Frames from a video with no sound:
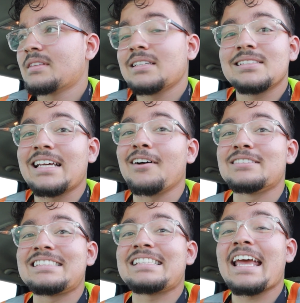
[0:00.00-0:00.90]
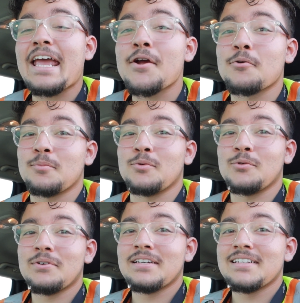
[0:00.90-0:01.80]
Sounds terrible.
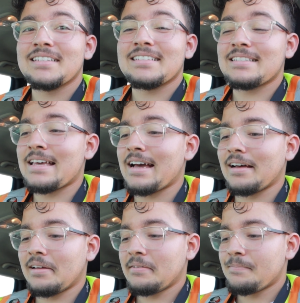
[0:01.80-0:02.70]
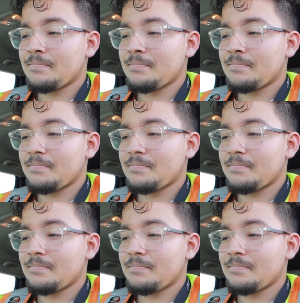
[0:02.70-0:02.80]
Yeah.